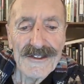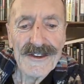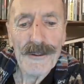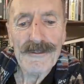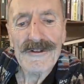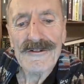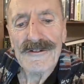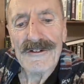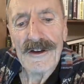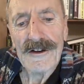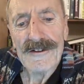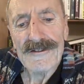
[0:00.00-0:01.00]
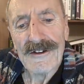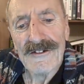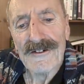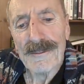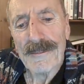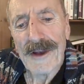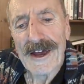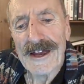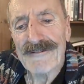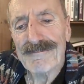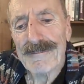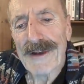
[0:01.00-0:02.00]
There was a
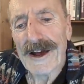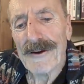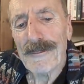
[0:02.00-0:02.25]
display of black